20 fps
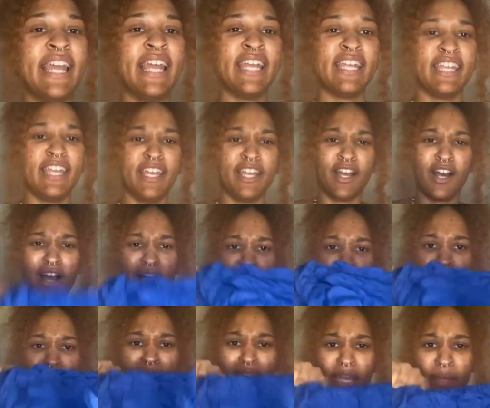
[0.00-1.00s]
Yeah, y'all, how
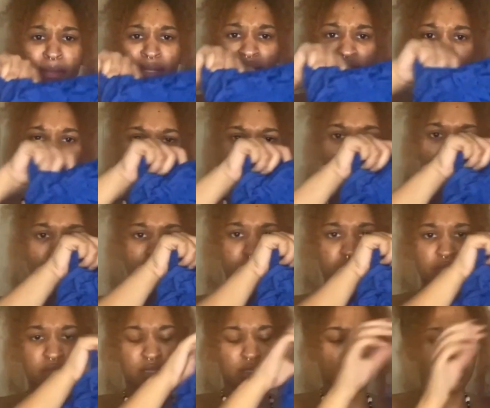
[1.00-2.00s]
it came, I think that's how it's
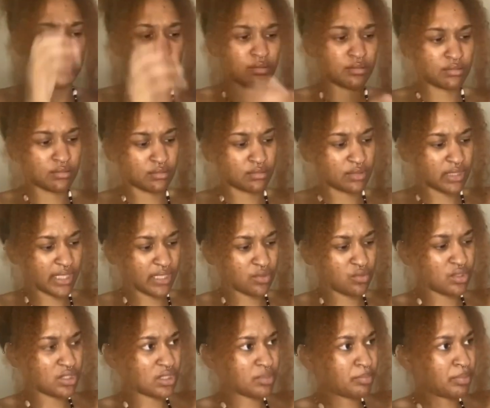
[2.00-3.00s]
supposed to go. Like, you
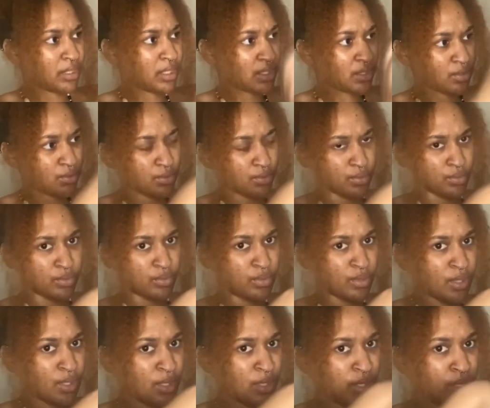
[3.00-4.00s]
just put it through
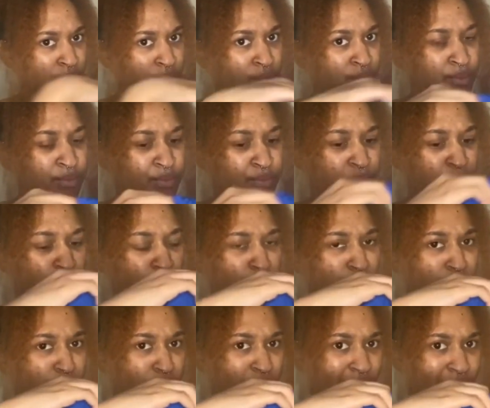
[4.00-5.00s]
where
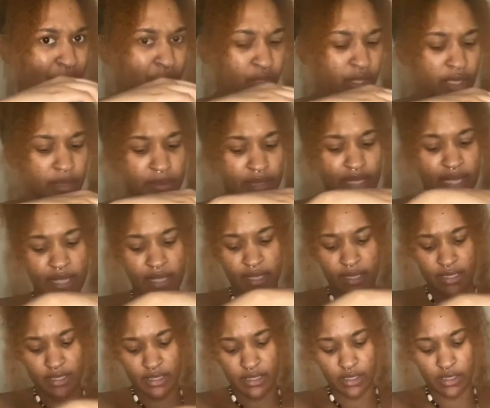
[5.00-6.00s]
you have your hips at, and
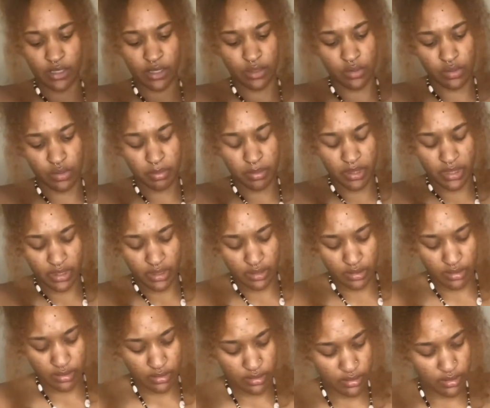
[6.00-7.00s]
then the little split.
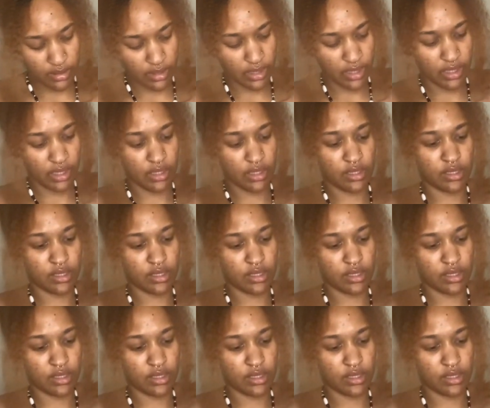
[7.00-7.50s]
And then